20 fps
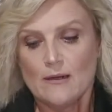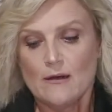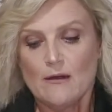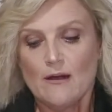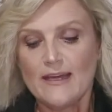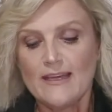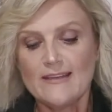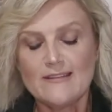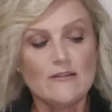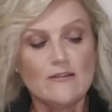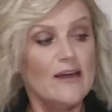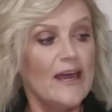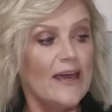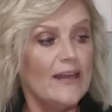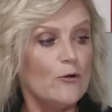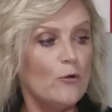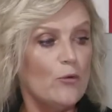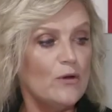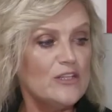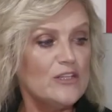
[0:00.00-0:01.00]
I guess I had a
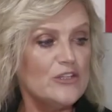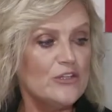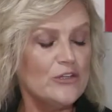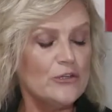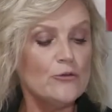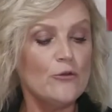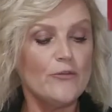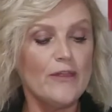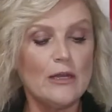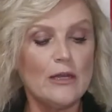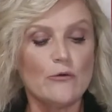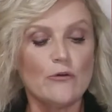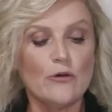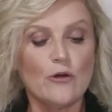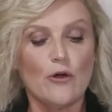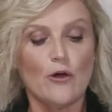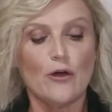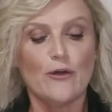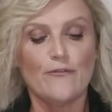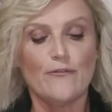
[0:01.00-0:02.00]
question not that long ago